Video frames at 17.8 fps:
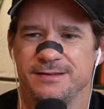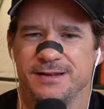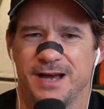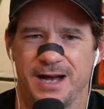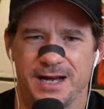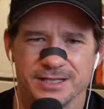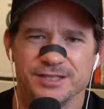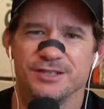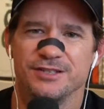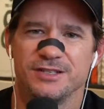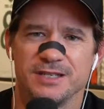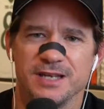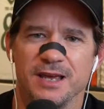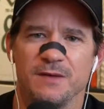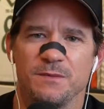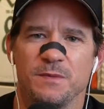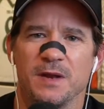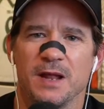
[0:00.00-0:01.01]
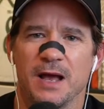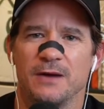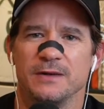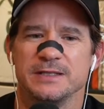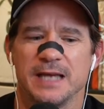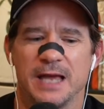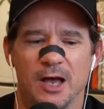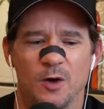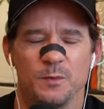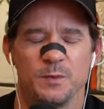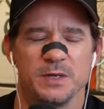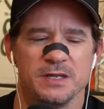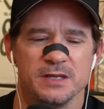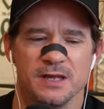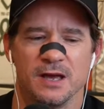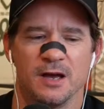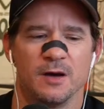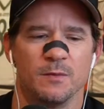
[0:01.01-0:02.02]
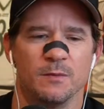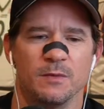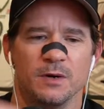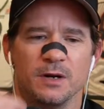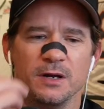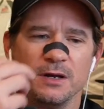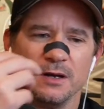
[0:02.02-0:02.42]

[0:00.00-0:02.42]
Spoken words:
hostage tape and how it's helping them